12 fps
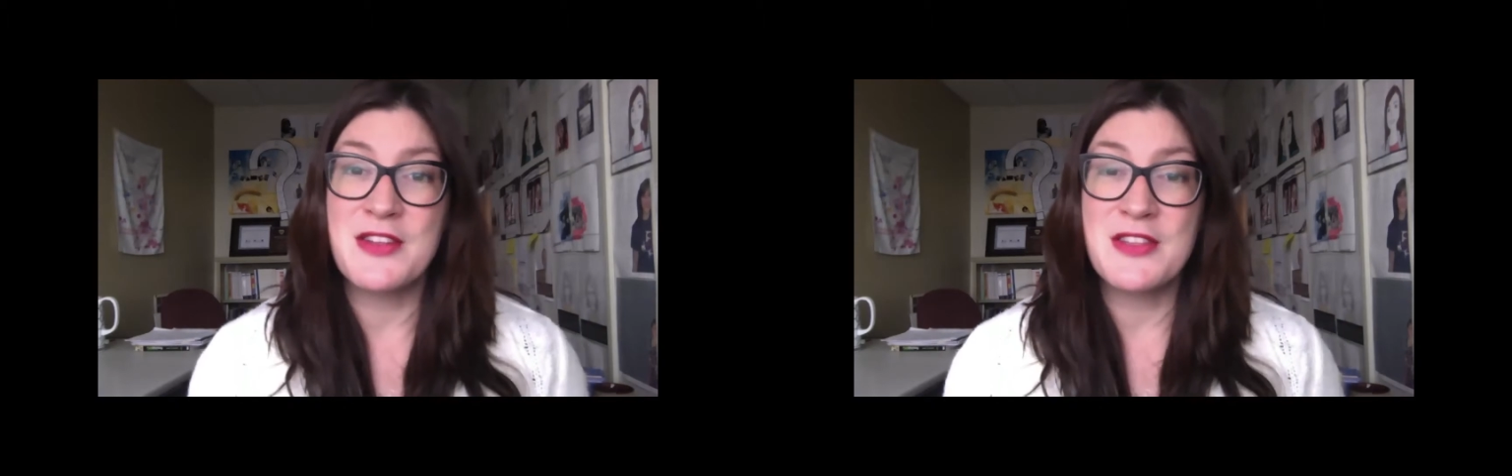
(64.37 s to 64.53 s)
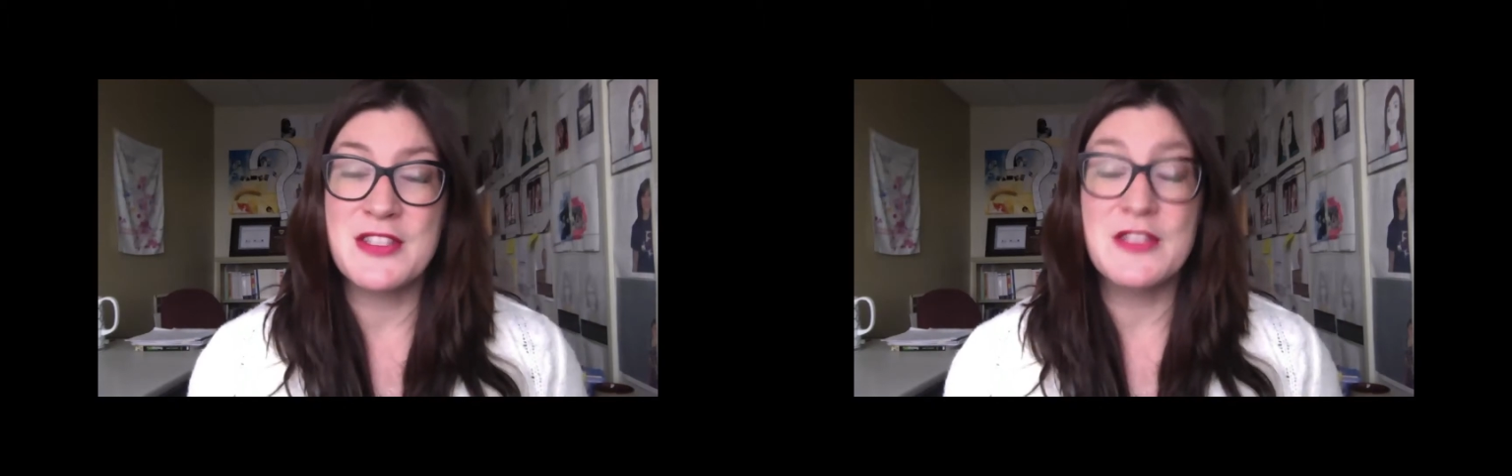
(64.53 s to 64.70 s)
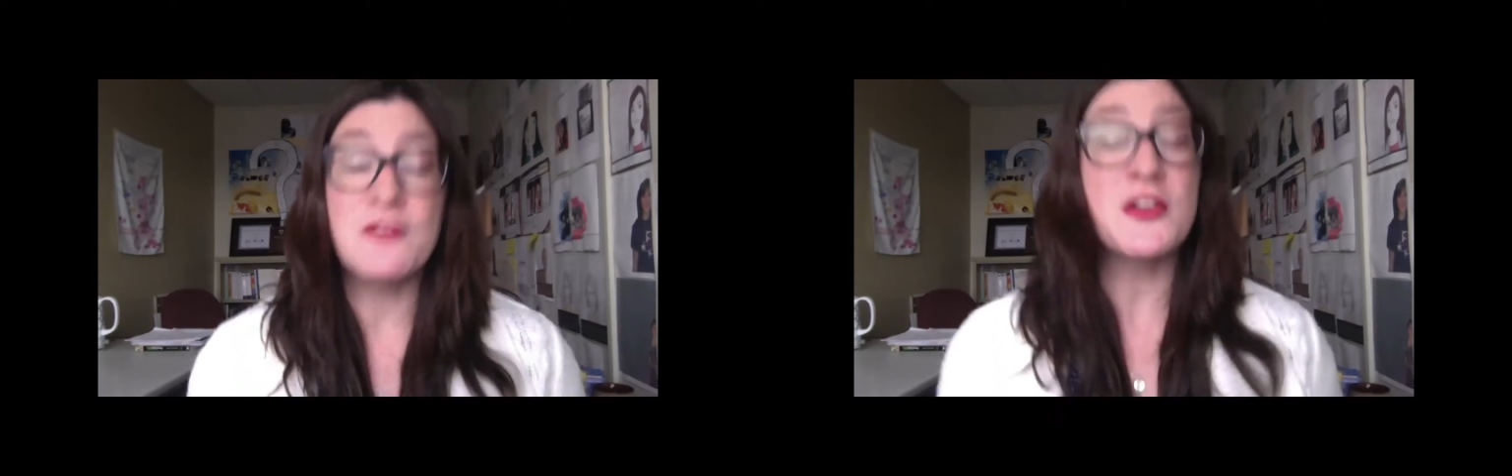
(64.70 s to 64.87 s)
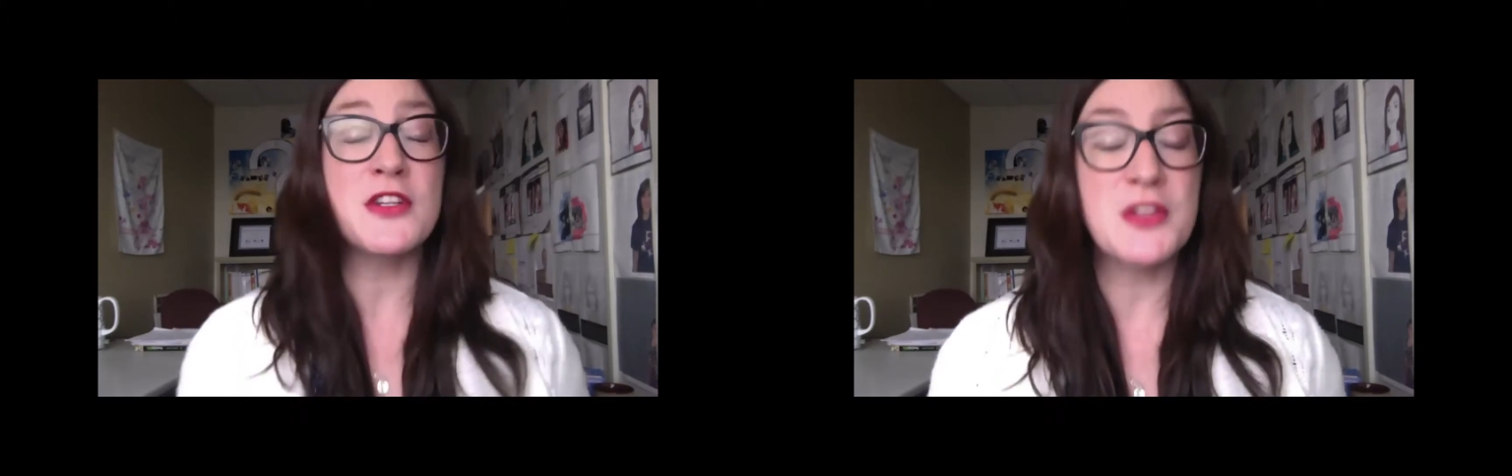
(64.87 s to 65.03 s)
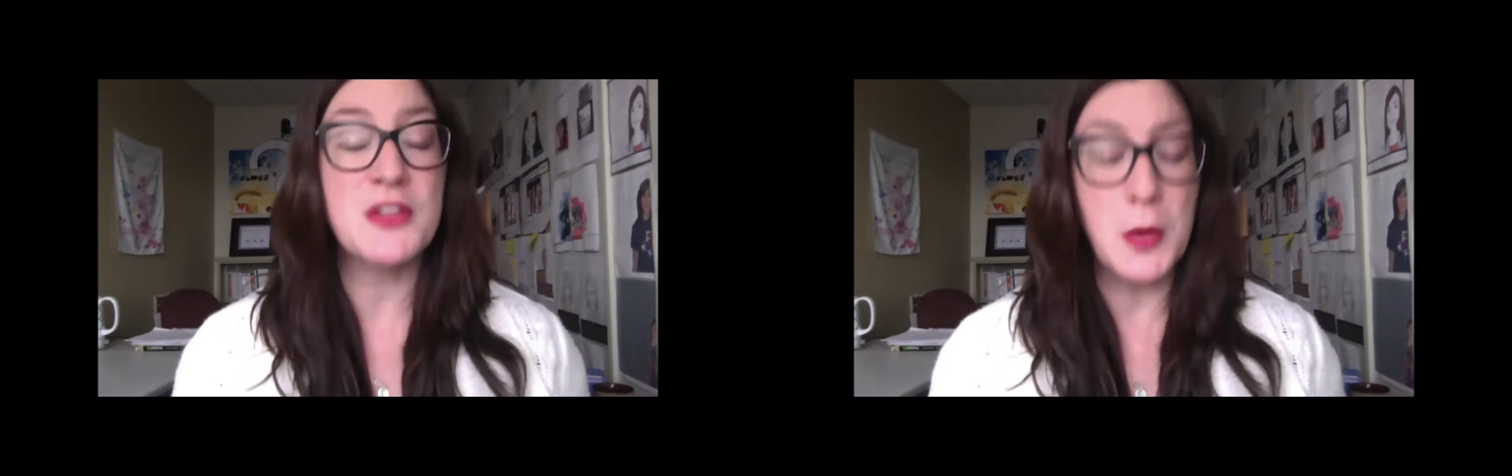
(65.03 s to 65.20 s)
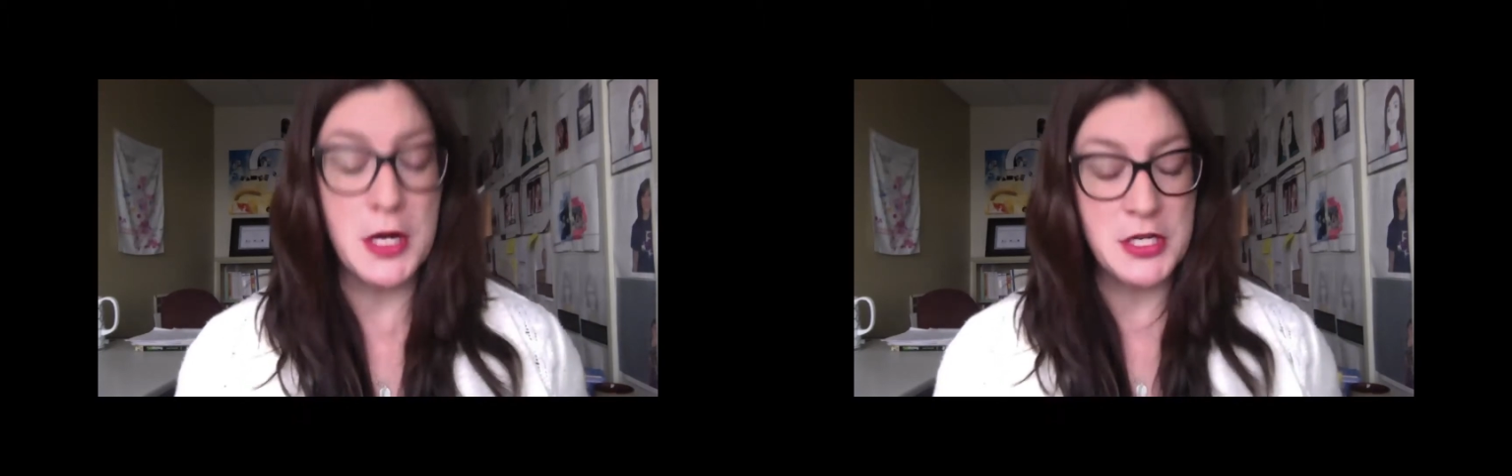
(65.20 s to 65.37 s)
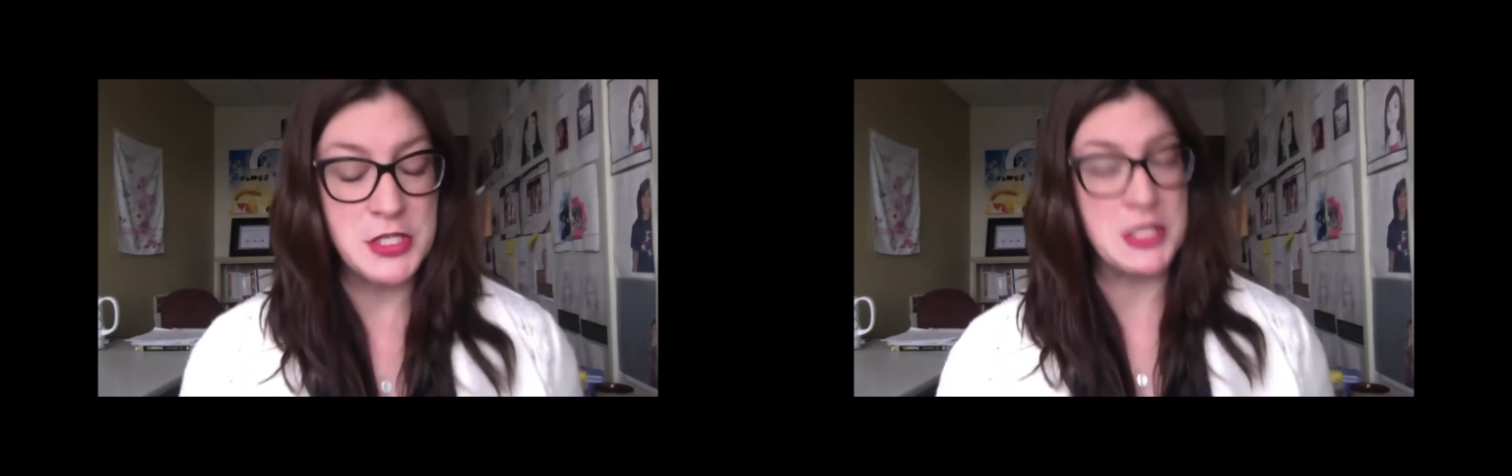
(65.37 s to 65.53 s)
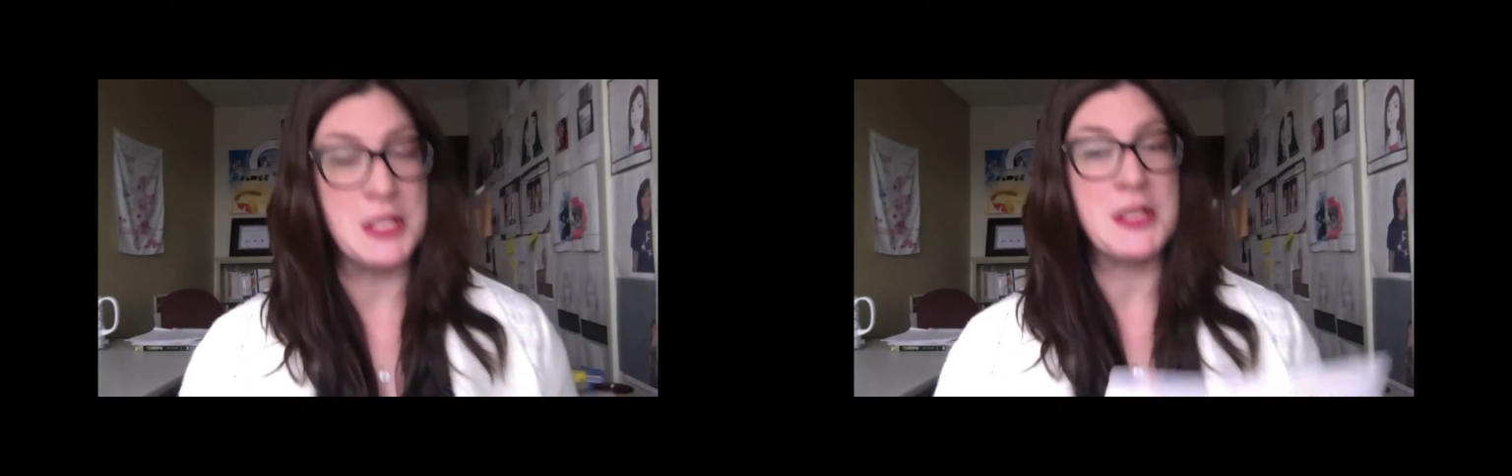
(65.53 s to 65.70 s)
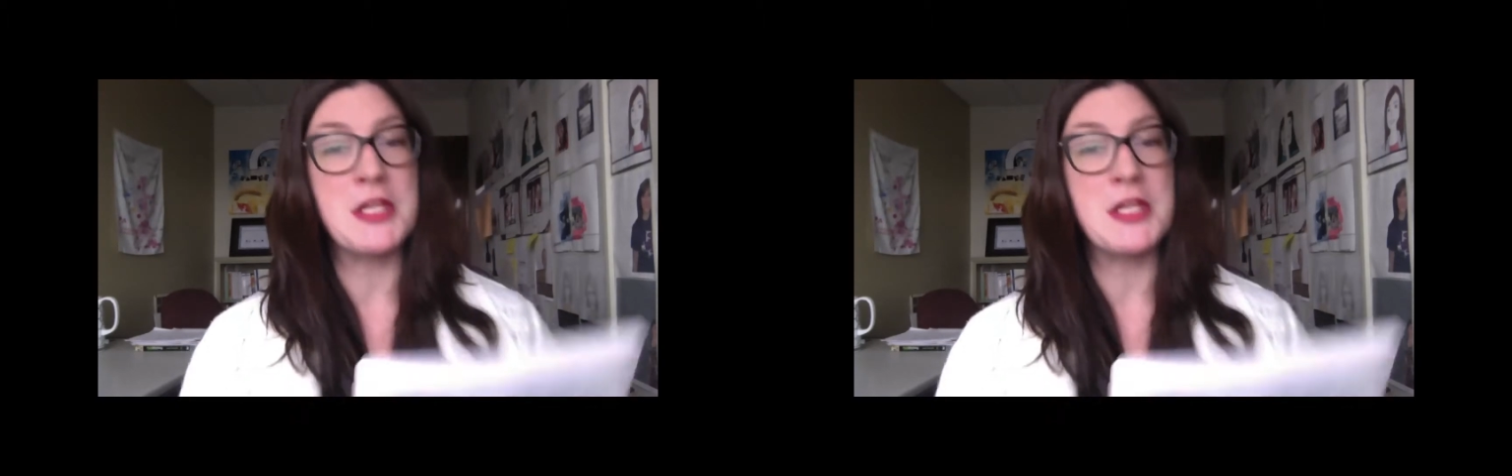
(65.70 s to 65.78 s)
this first question